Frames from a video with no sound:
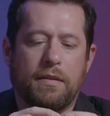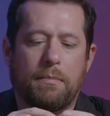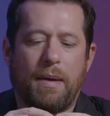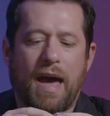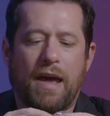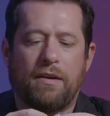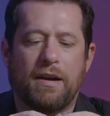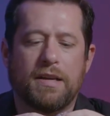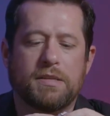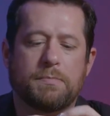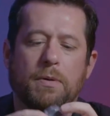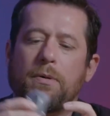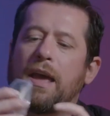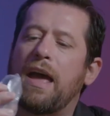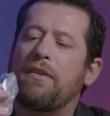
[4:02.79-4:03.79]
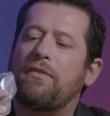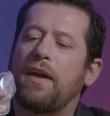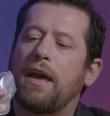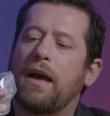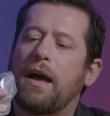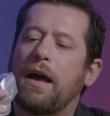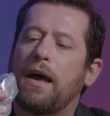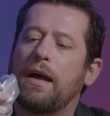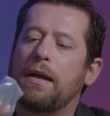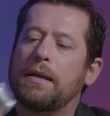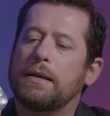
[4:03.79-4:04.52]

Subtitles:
batteries, but we have a